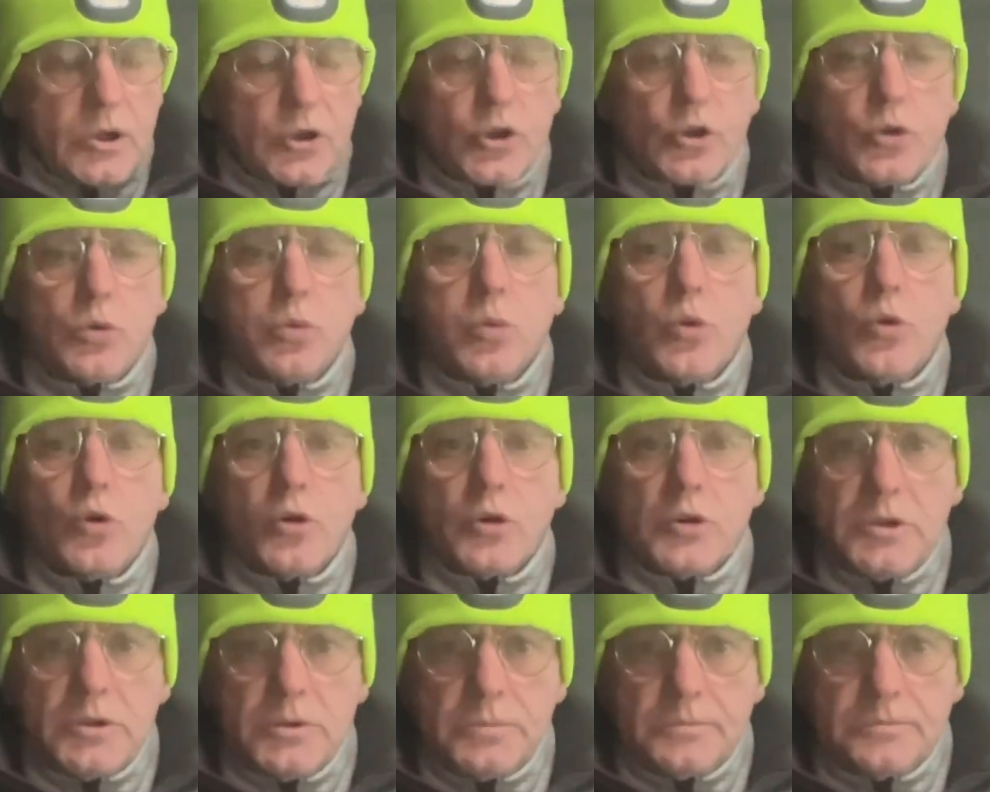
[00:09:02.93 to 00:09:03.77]

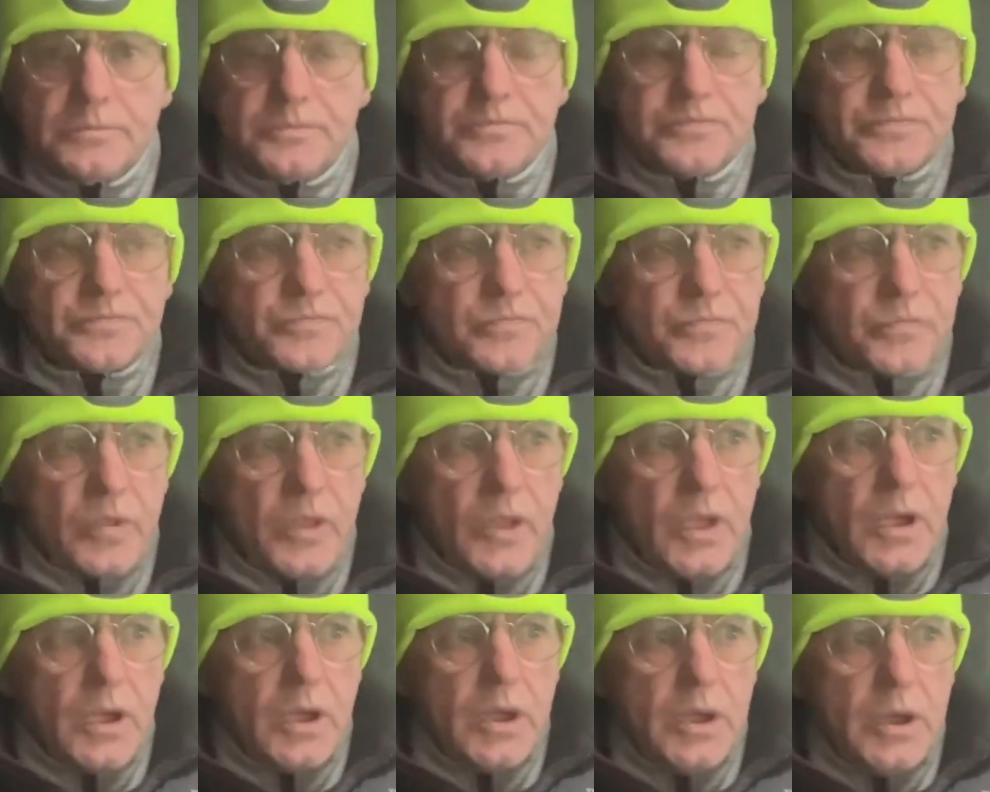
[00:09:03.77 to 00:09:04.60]

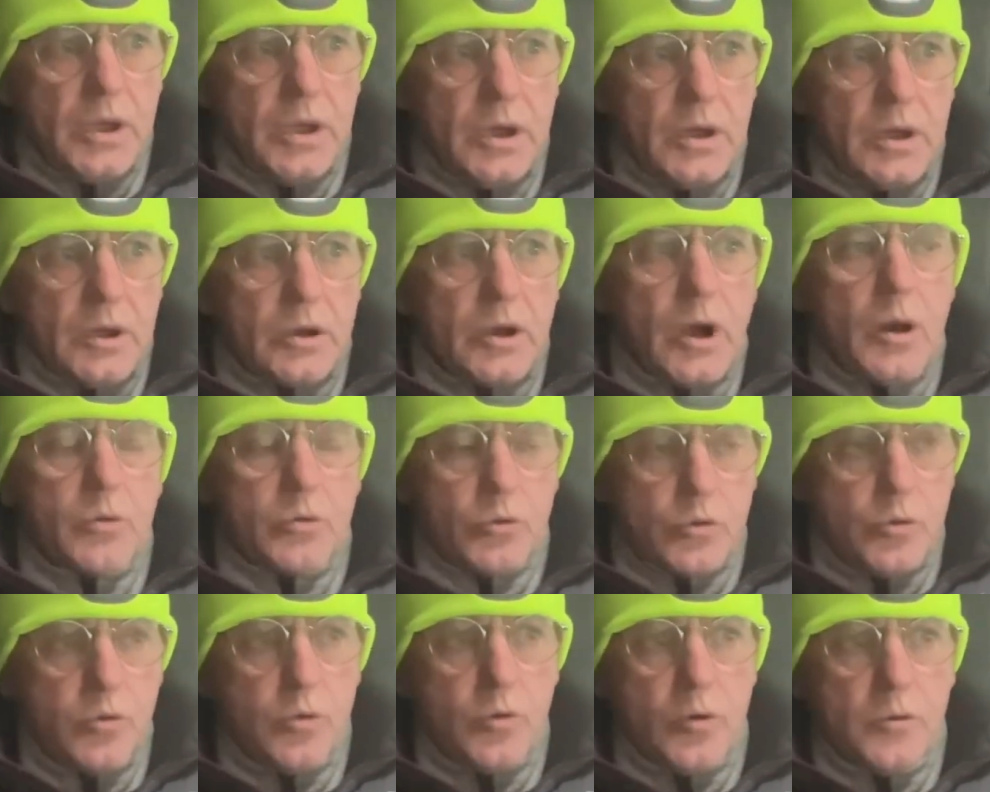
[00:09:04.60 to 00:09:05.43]
I'll
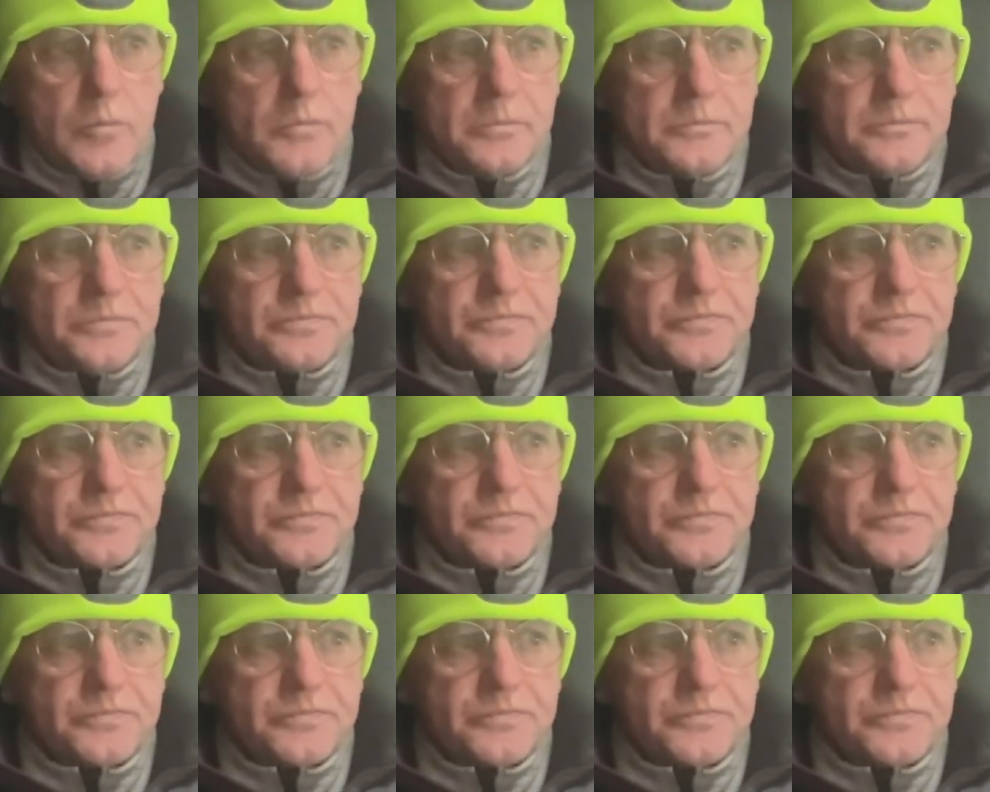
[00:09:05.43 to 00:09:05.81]
quote him.